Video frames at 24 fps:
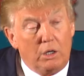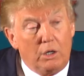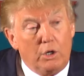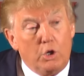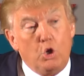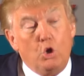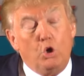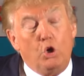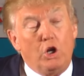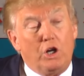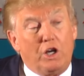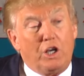
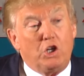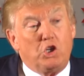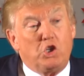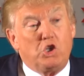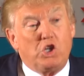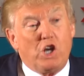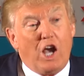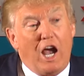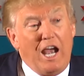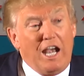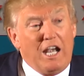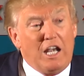You look at
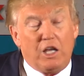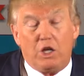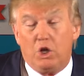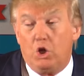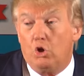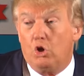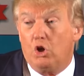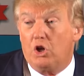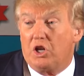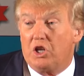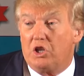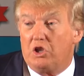China,
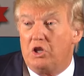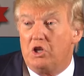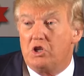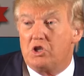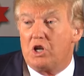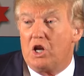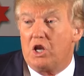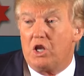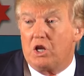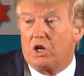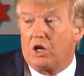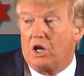you look at these
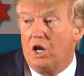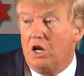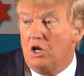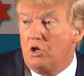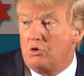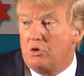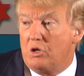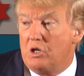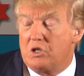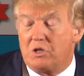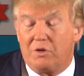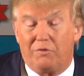other
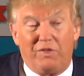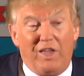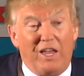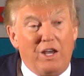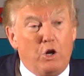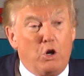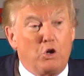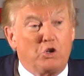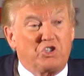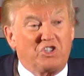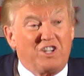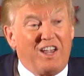countries, if they
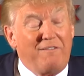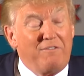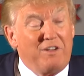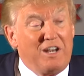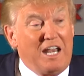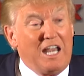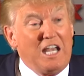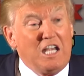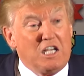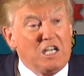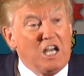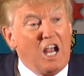go 7,
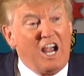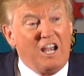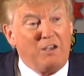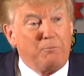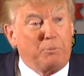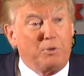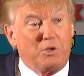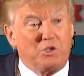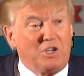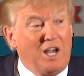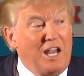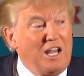8,
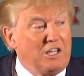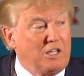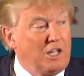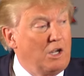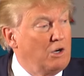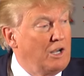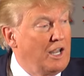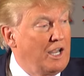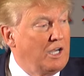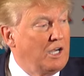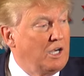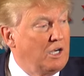9%,
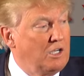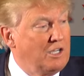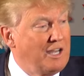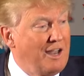they're like